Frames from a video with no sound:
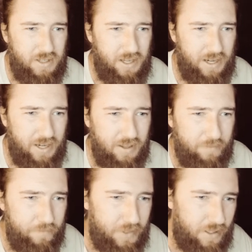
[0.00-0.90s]
in it.
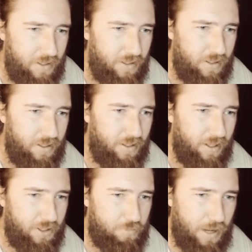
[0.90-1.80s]

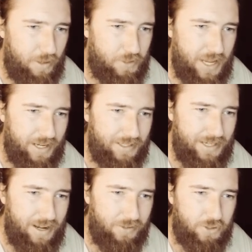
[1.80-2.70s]
This bottom's hanging
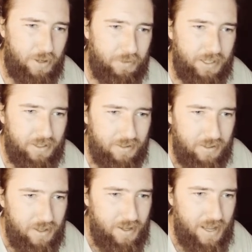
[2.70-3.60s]
down, so I'm going to
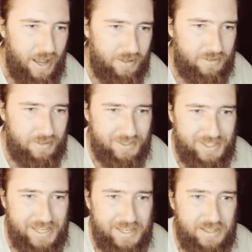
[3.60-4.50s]

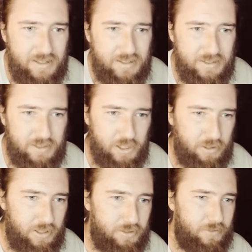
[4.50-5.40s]

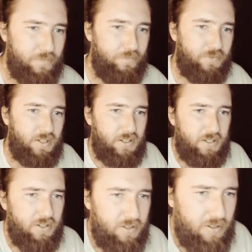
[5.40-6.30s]
SZ0,
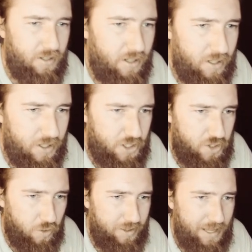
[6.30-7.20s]

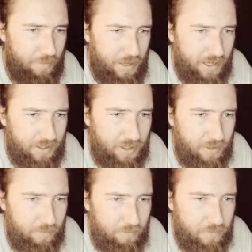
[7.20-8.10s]
shorten that back
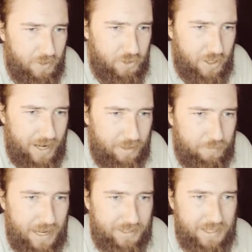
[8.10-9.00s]
up, drag it
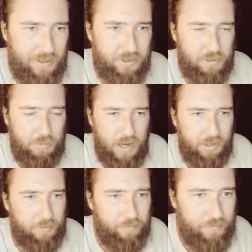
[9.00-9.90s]
back down to the
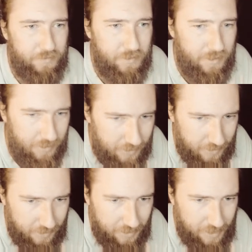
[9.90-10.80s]
bottom,
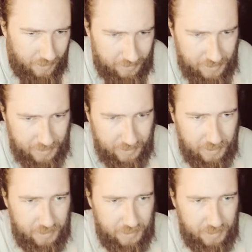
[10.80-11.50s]
and then,